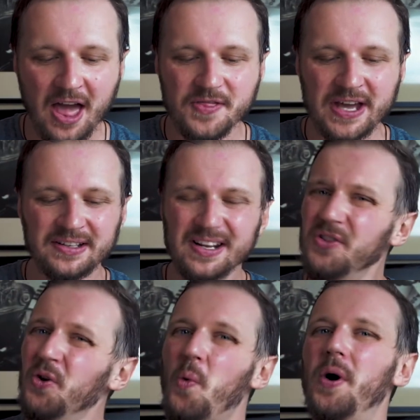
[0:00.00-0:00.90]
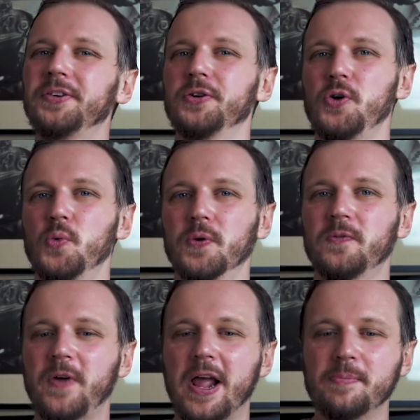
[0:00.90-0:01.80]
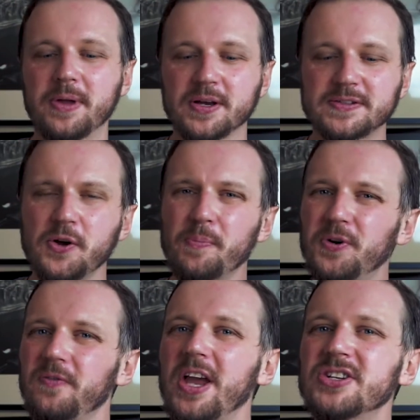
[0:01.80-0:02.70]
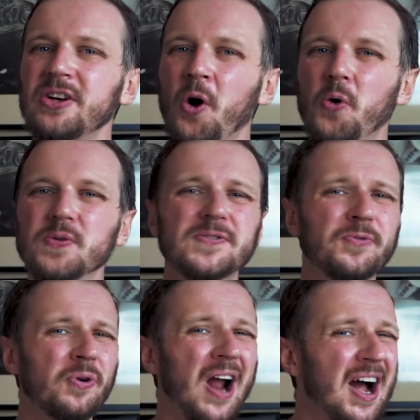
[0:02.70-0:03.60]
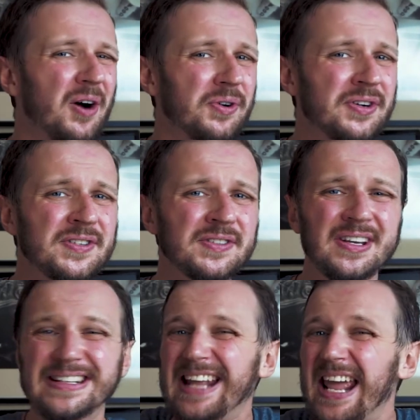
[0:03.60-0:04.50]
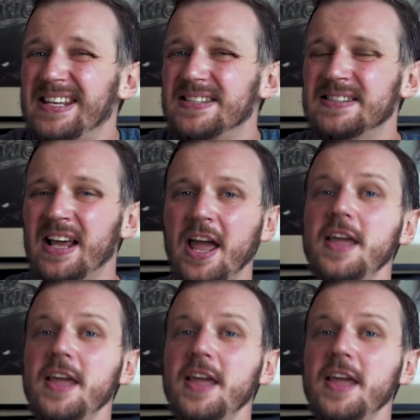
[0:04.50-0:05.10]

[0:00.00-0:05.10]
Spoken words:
then no wonder you would fail, because your motivation holds for hours, days,